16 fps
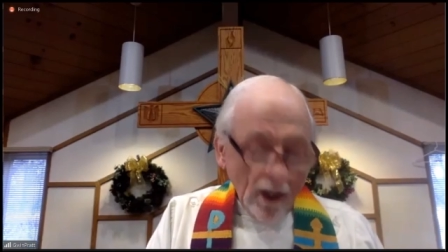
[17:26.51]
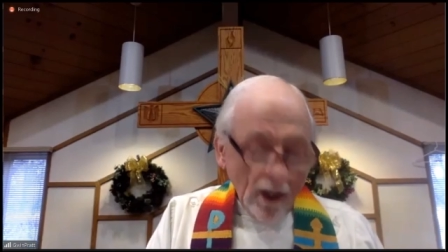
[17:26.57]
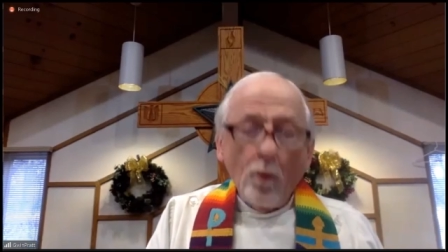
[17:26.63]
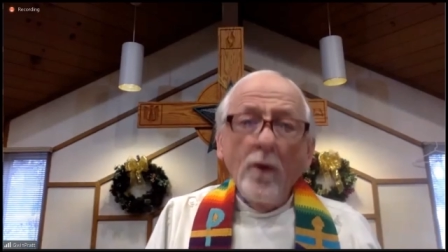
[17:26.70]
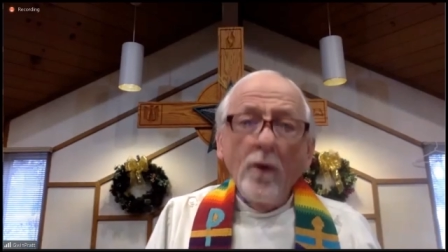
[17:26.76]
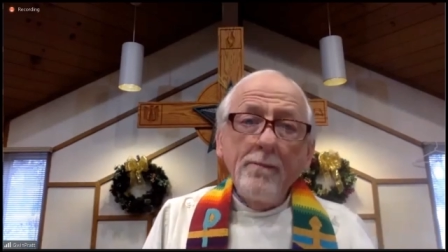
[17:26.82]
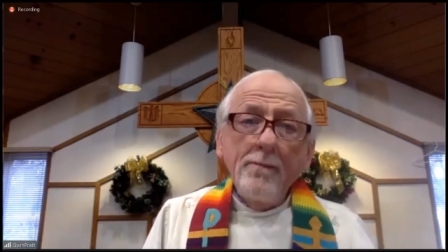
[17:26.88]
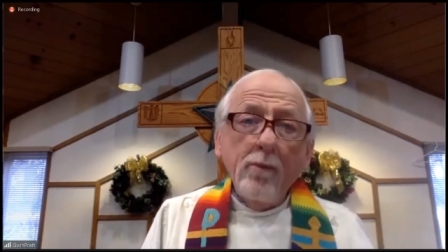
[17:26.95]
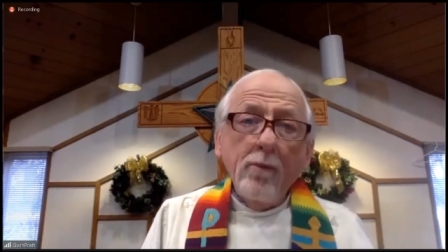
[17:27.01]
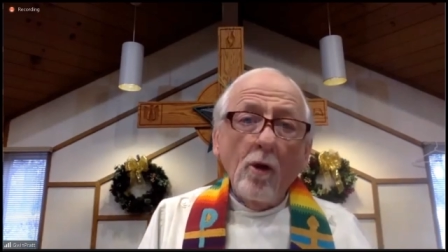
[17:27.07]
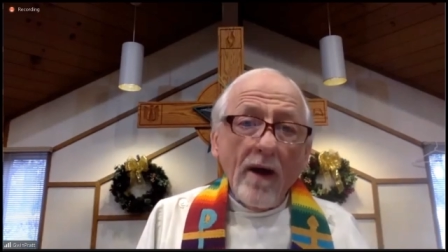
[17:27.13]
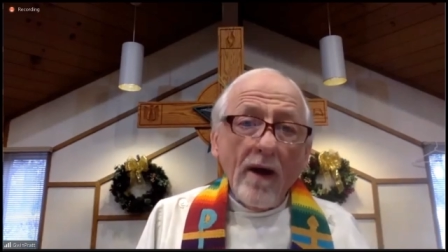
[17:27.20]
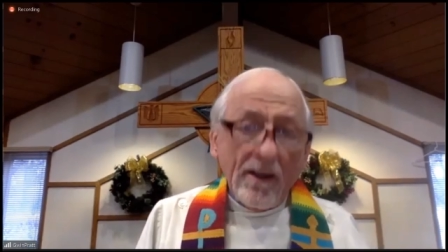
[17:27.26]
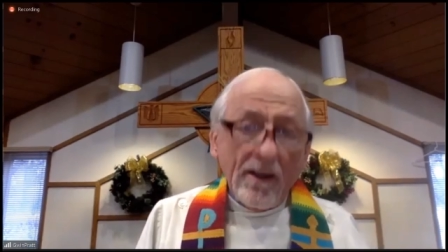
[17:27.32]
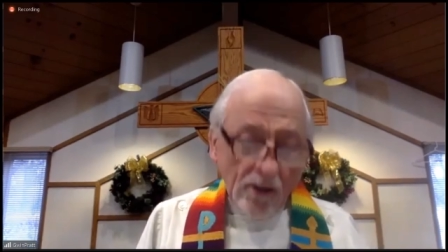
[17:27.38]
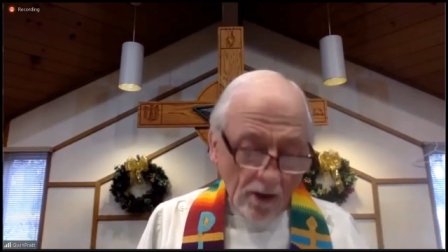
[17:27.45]
we
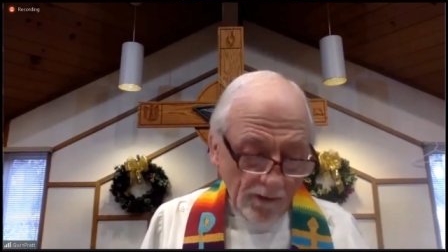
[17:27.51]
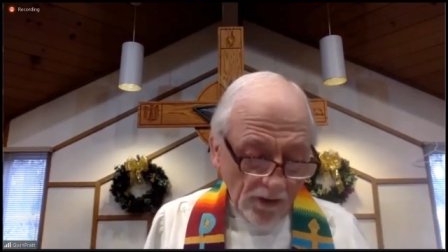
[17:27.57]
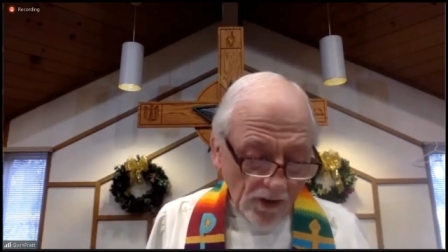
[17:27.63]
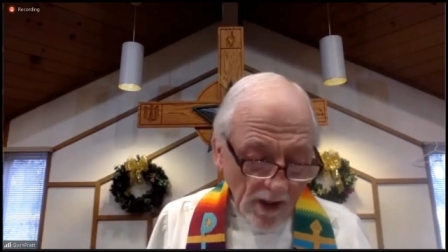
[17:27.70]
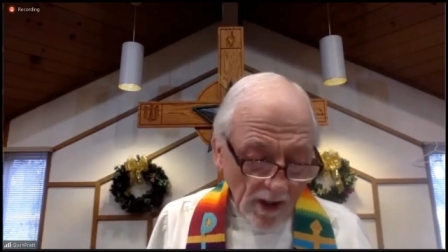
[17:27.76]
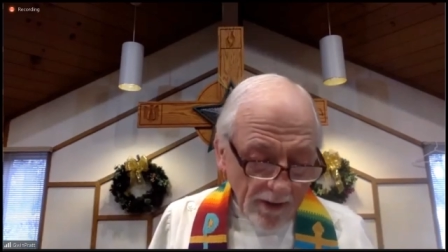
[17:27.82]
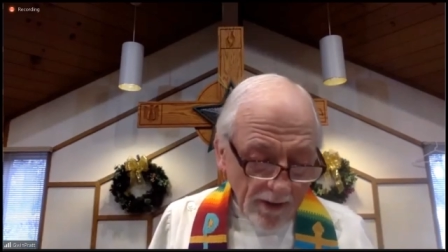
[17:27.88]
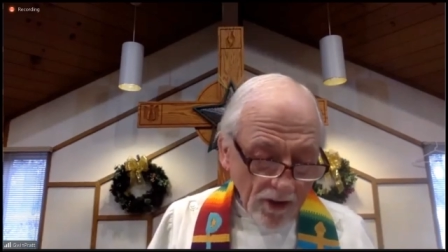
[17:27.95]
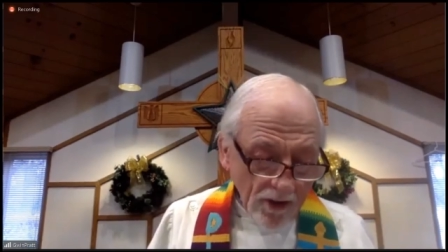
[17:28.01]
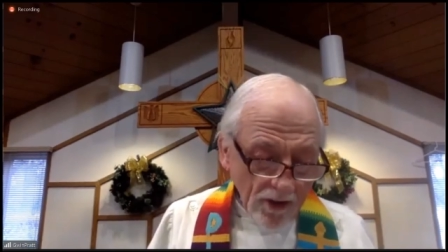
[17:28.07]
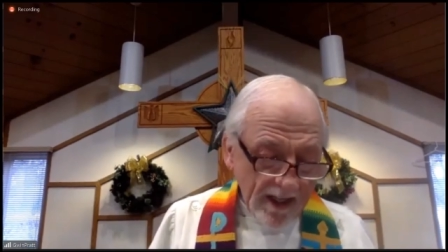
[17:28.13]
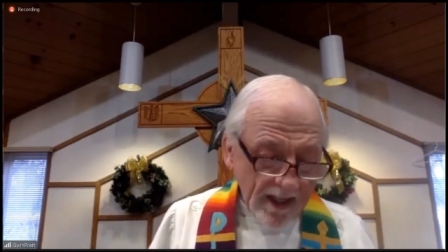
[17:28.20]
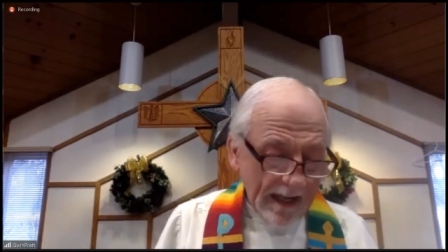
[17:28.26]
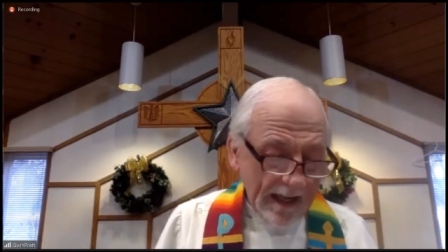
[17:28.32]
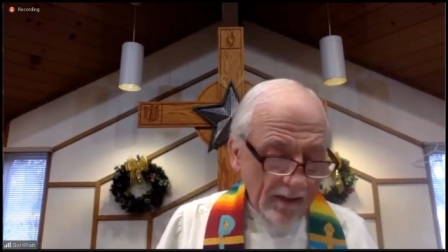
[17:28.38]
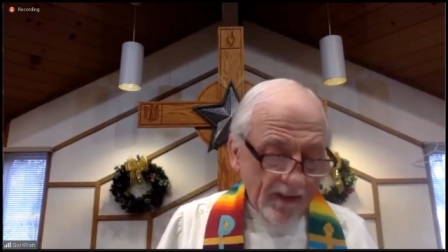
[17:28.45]
progressives
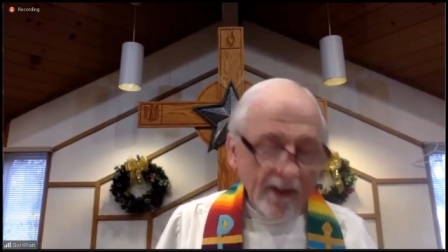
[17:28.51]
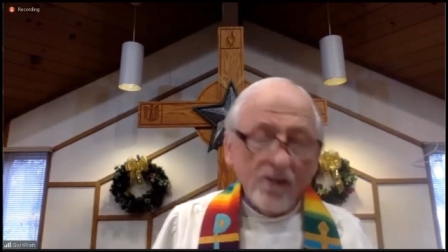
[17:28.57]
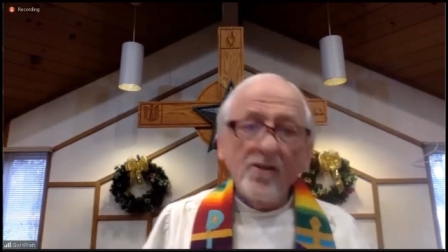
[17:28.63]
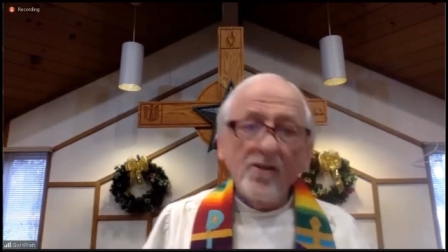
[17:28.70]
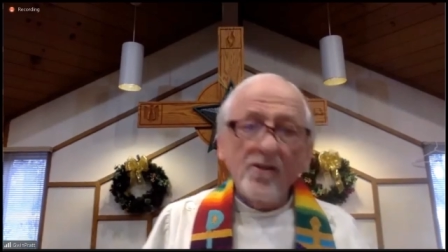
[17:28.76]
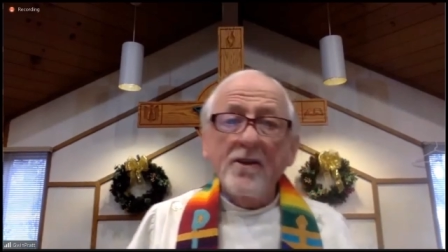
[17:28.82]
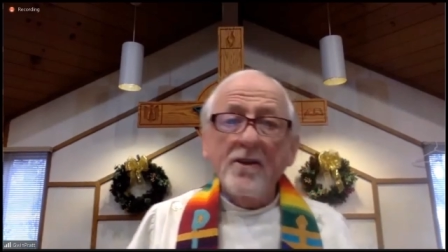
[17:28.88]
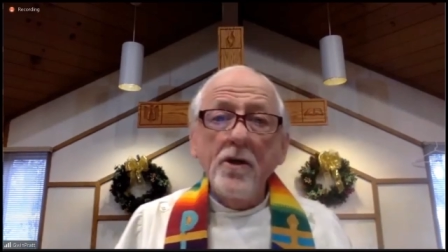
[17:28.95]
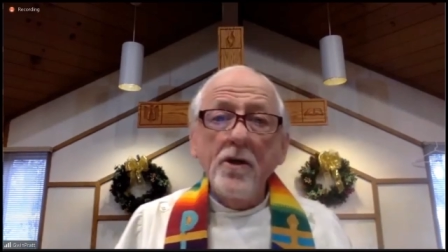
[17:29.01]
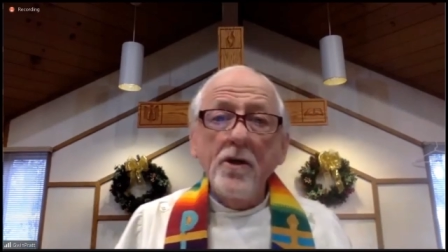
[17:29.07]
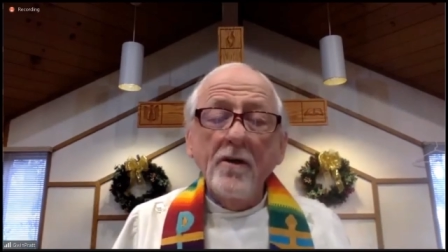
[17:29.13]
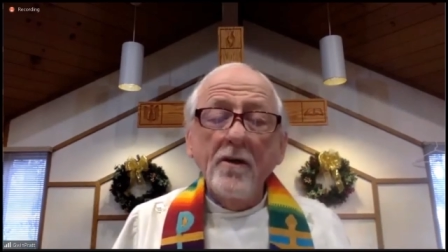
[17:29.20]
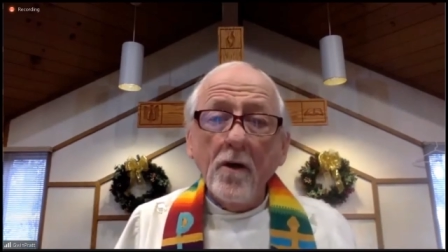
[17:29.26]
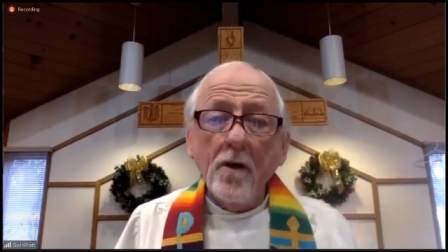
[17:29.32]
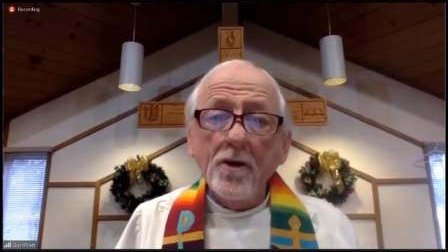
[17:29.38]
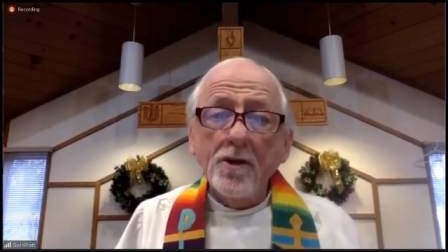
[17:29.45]
understand this as
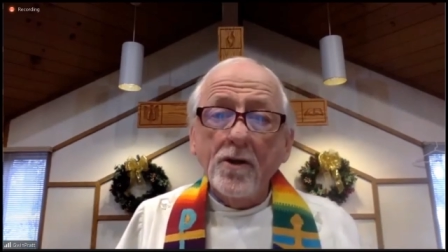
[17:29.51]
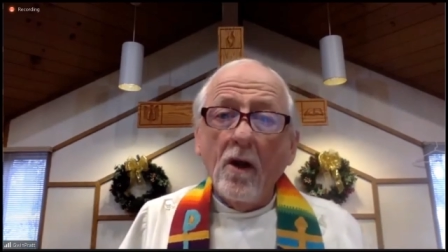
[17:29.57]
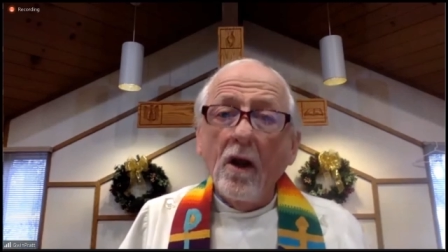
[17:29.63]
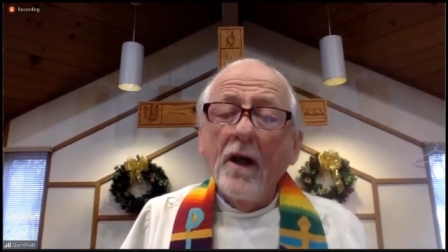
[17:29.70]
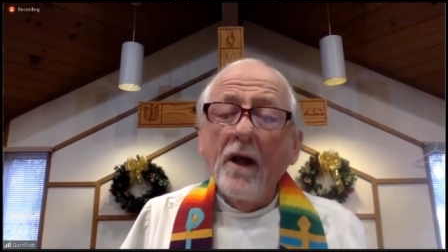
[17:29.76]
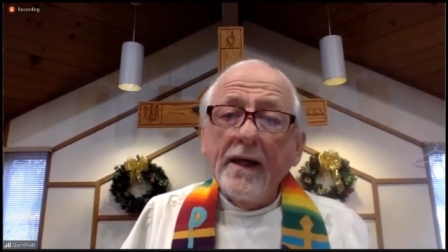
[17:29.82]
universal,